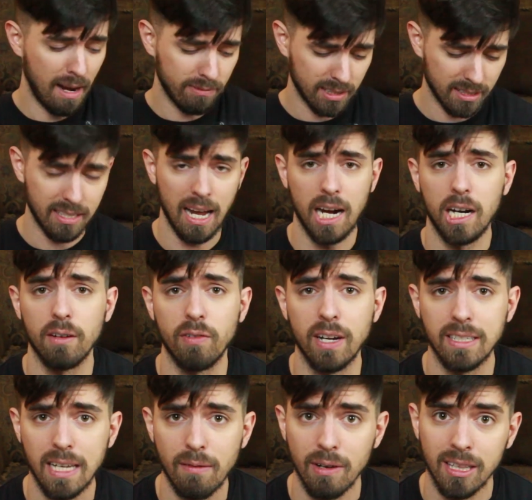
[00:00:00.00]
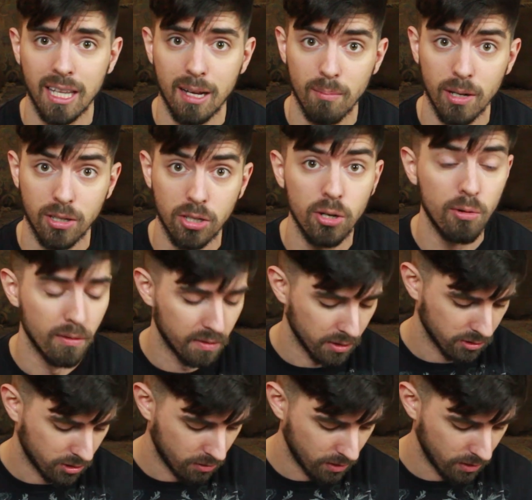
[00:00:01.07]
I have to sacrifice everything but two of those